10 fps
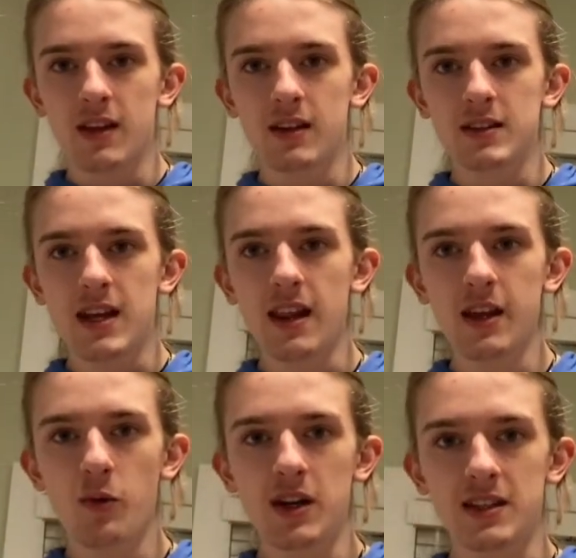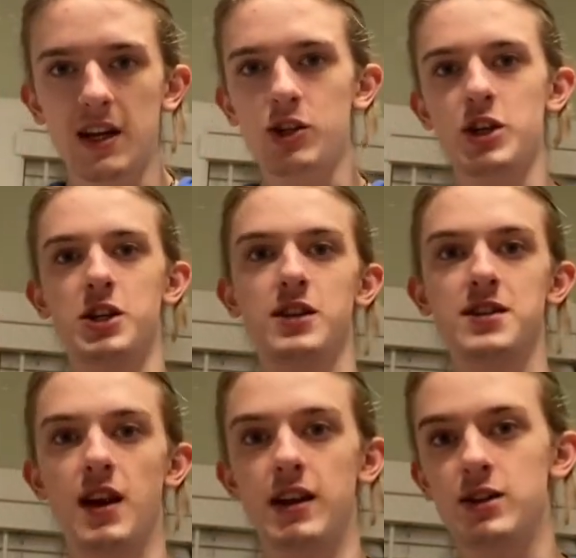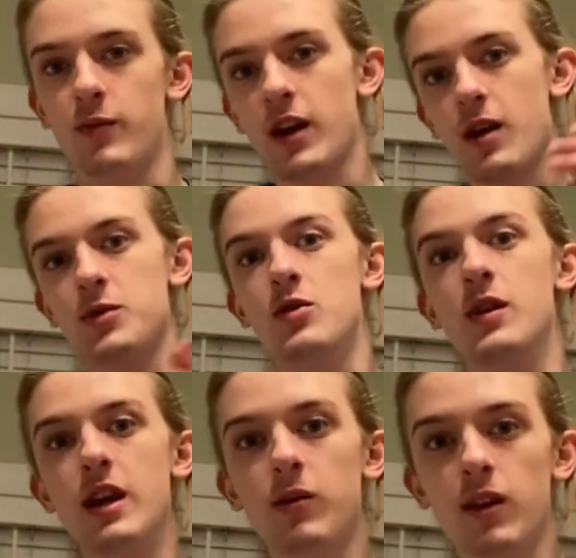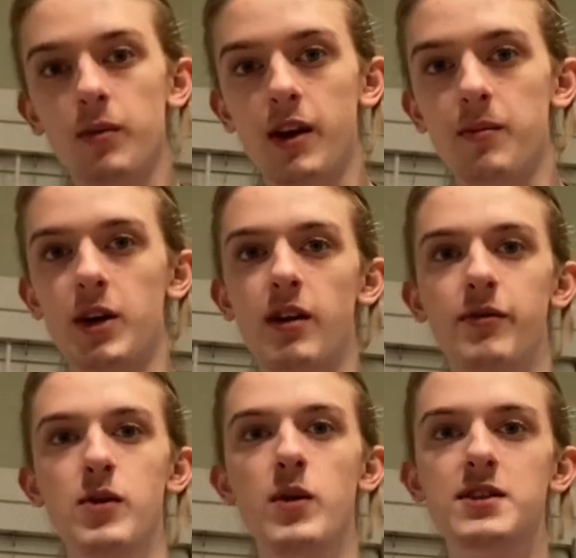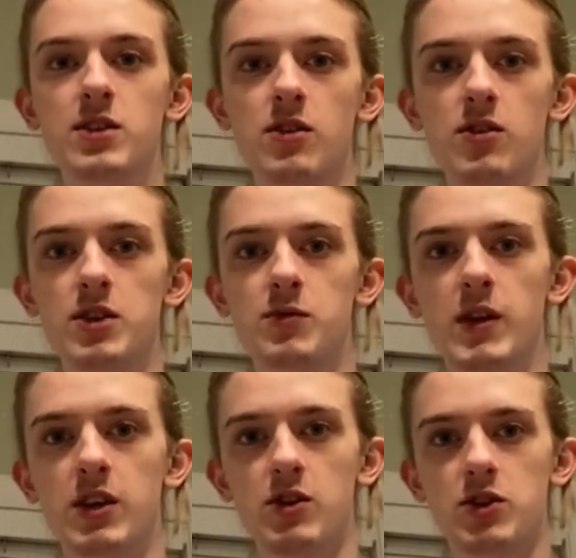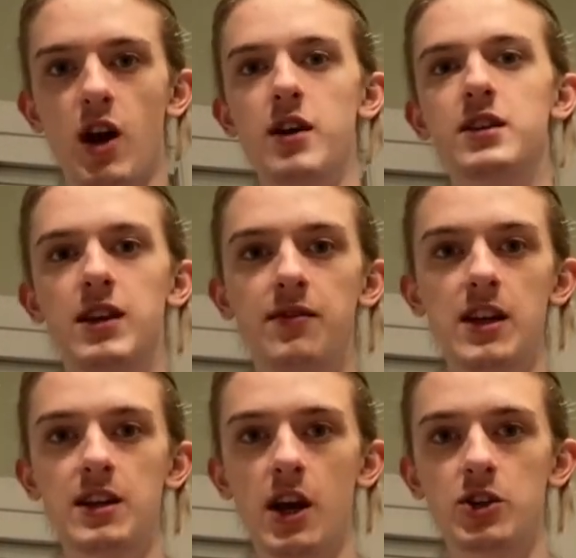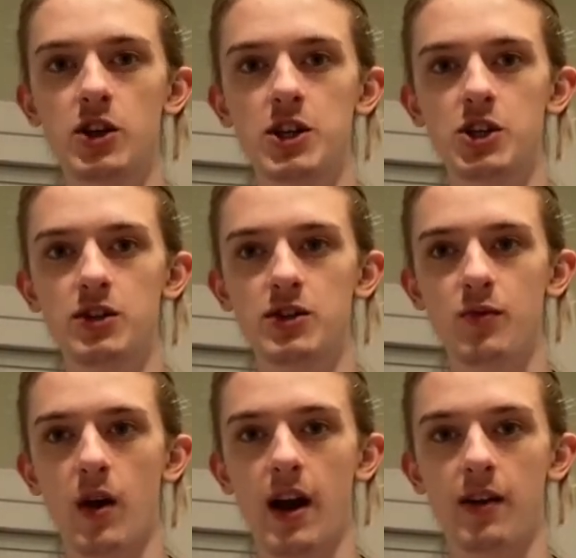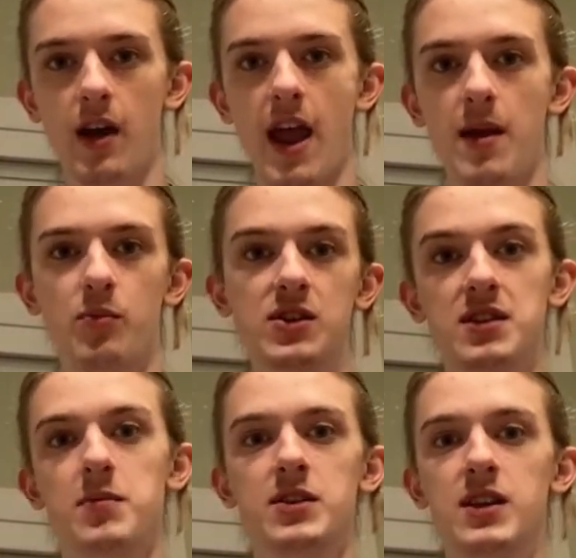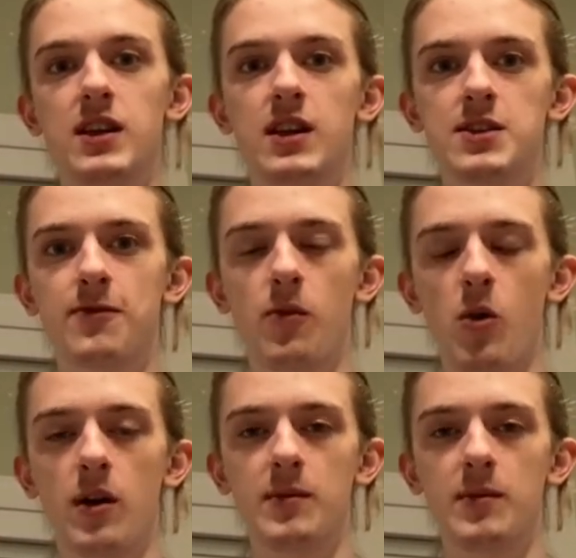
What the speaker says: telling when a titration is done is when it comes to an equilibrium. There are a few ways to do this. We can use conductivity titrations where a precipitate is formed,